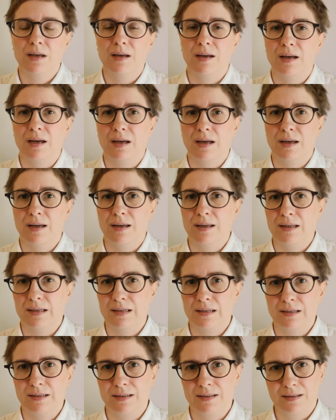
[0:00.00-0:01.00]

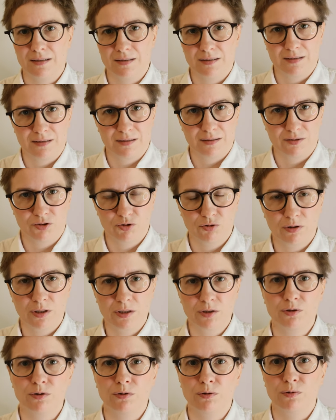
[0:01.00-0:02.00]
And
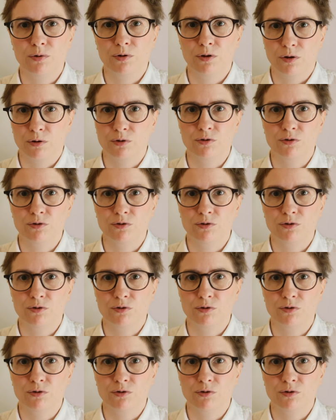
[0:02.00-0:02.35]
try to do